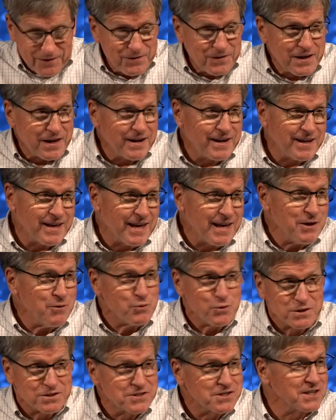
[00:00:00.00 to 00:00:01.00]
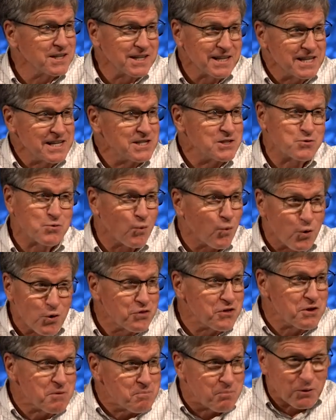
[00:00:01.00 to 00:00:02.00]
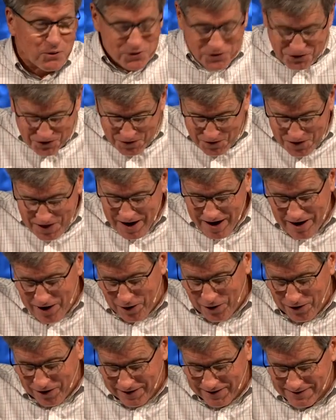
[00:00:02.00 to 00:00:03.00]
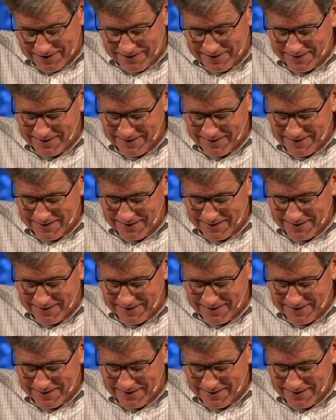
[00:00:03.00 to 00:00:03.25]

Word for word: that he was the least worthy person there.